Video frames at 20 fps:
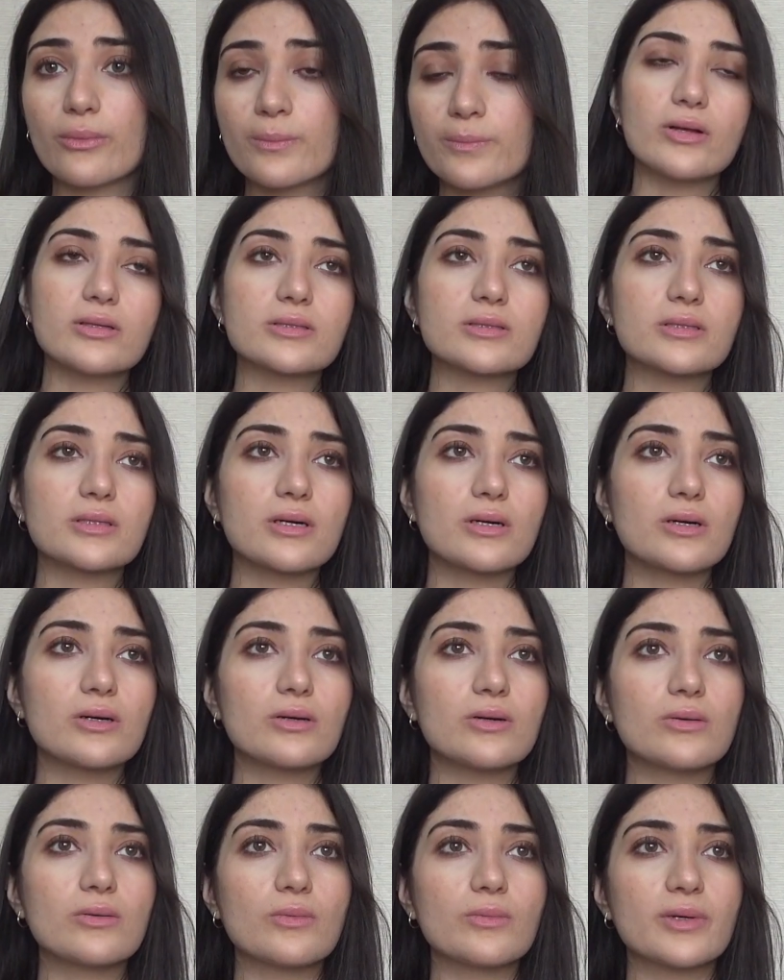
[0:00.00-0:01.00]

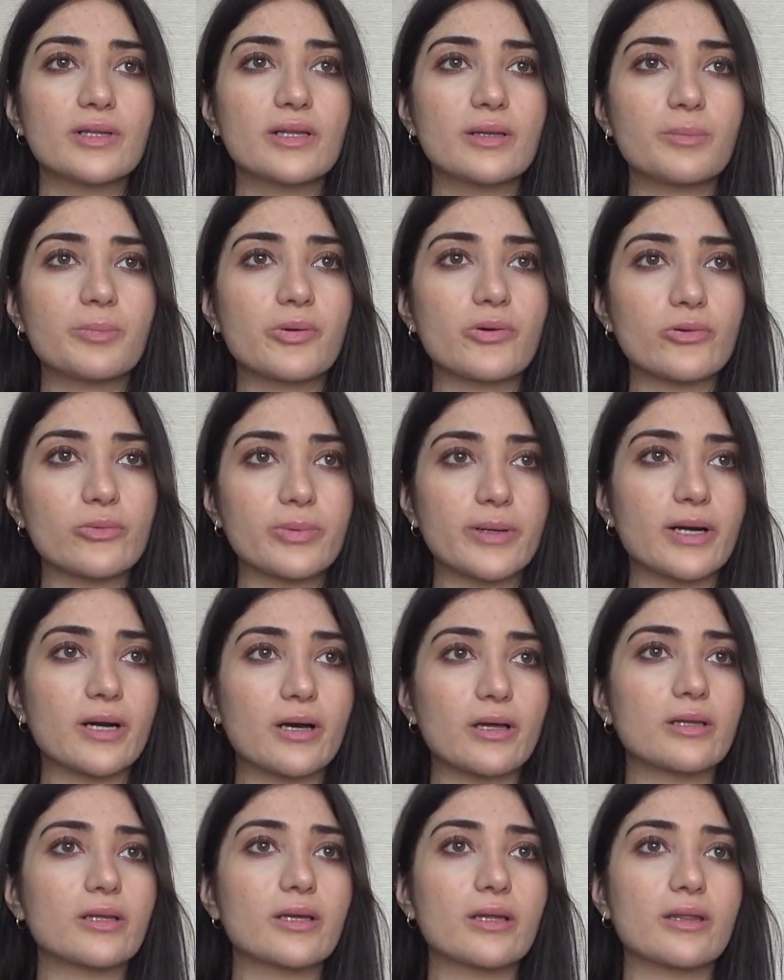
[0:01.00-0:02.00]
Also, with the
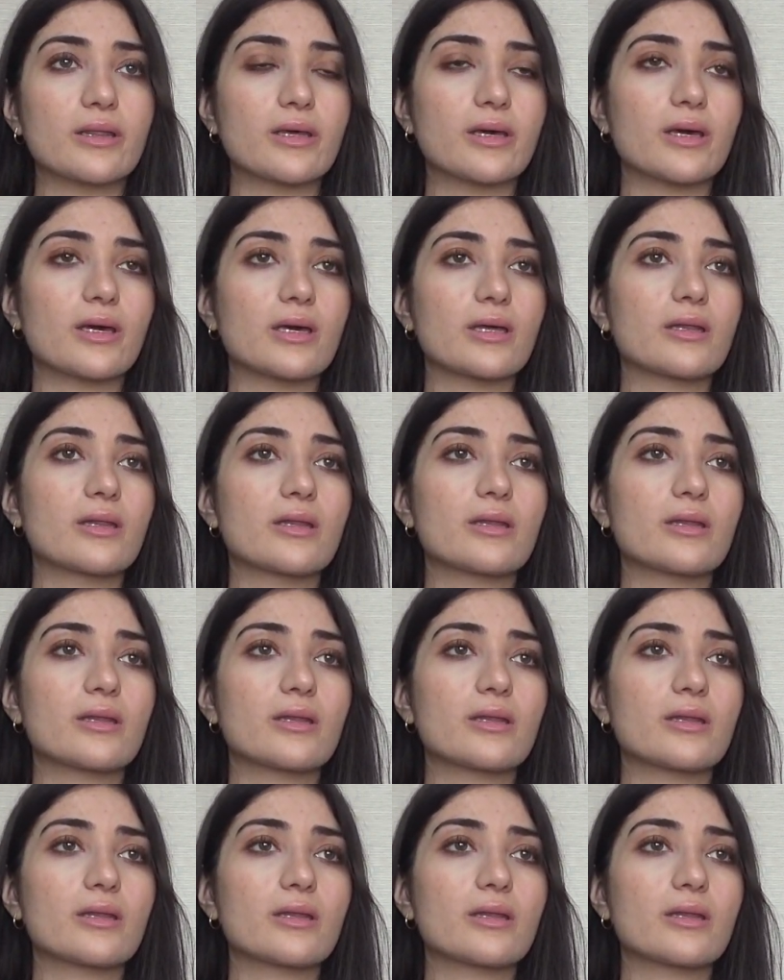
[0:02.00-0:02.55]
propaganda thing,